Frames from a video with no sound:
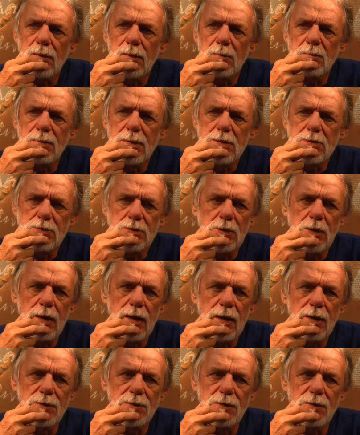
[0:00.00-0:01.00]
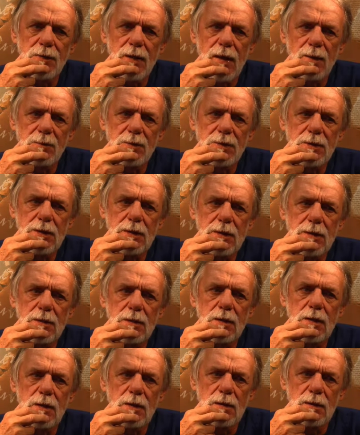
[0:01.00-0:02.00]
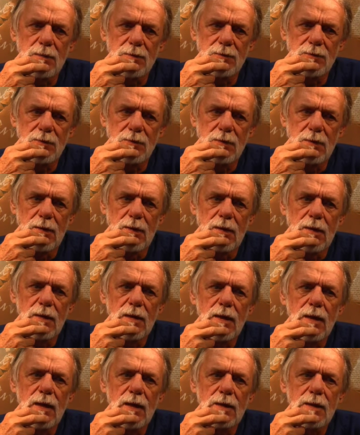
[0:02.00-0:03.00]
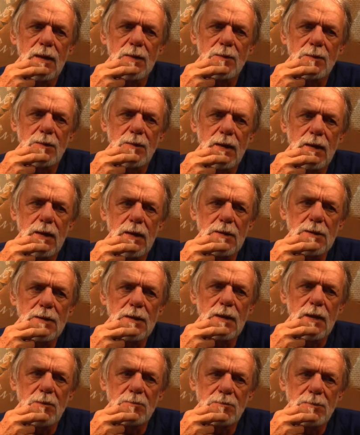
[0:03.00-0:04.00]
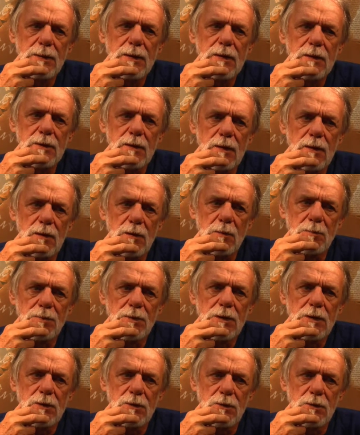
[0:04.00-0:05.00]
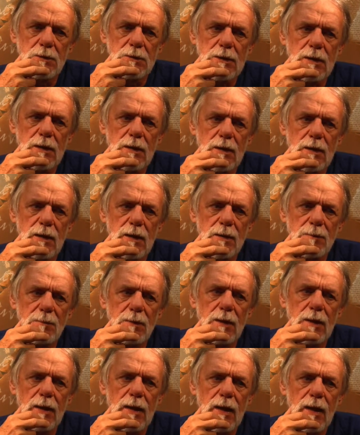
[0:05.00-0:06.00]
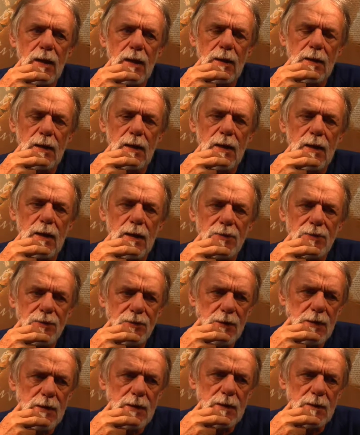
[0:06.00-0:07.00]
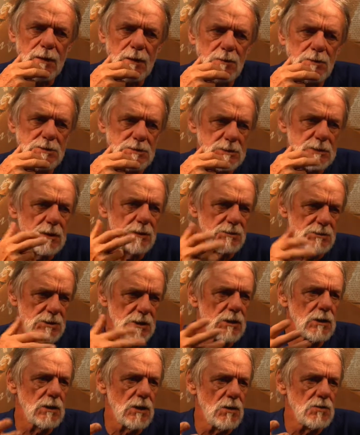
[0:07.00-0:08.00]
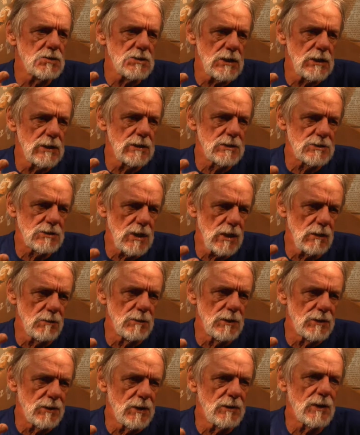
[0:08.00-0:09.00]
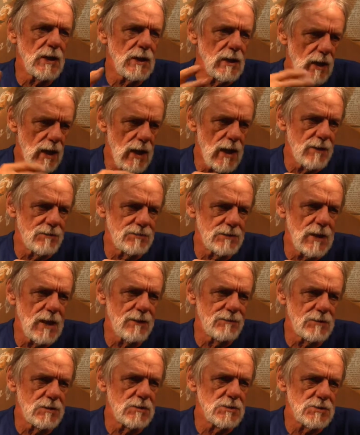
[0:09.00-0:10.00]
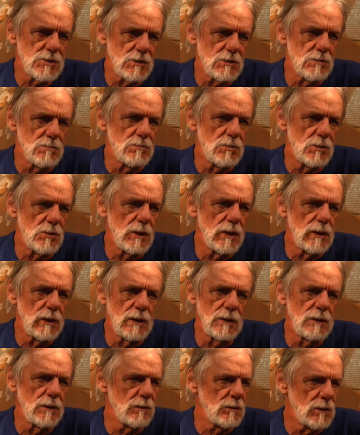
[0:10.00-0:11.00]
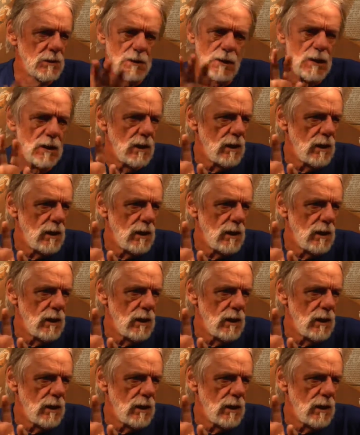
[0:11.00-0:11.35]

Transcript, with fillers: the Peace Corps handled that with kid gloves, and they were they ended up being there a pretty long time. And, and I think there was there was a negotiated settlement that they left after a certain point, and there were,